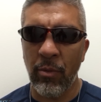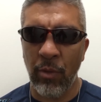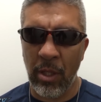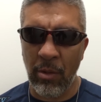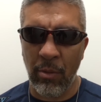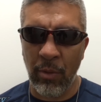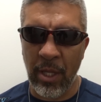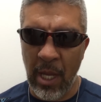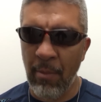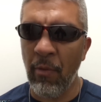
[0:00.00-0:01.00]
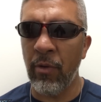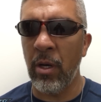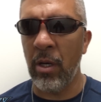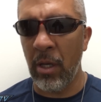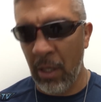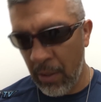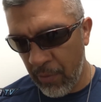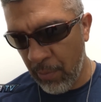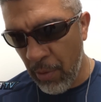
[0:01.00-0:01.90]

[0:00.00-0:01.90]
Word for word: with an, with a name of, a, of an